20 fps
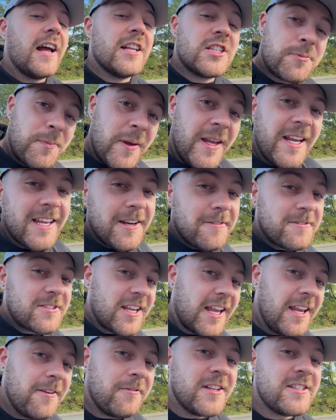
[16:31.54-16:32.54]
speaking of
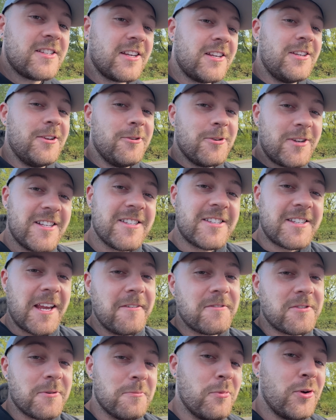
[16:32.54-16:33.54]
savings, you can
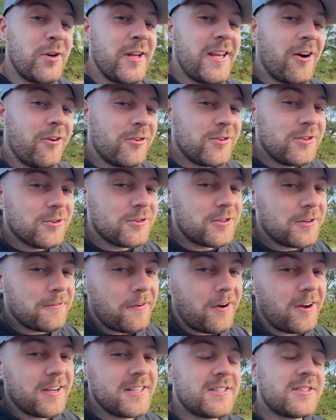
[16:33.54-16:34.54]
save some money on your
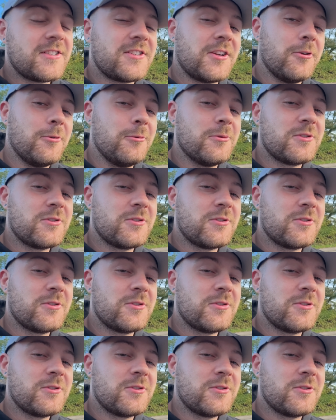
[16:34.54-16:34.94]
device too.